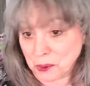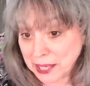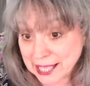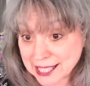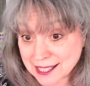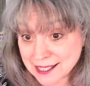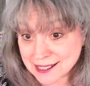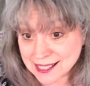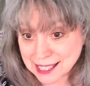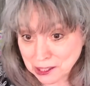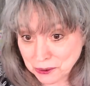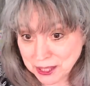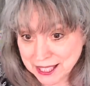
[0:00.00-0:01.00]
rings,
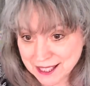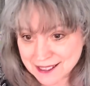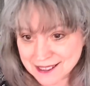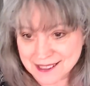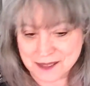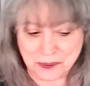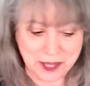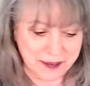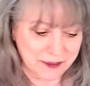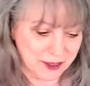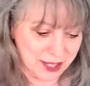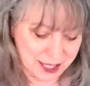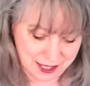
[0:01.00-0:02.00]
earrings,
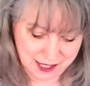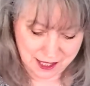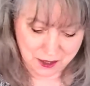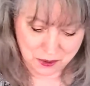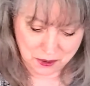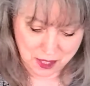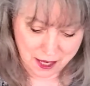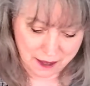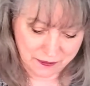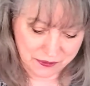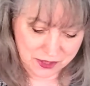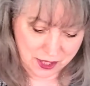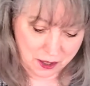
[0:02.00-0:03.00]
whatever it is that you love.
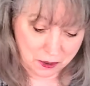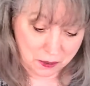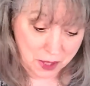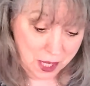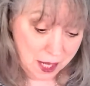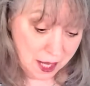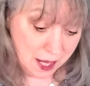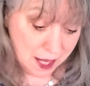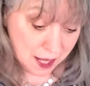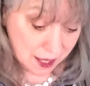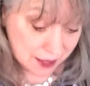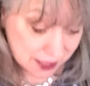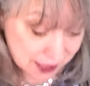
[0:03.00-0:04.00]
So
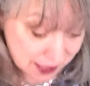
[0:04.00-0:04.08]
this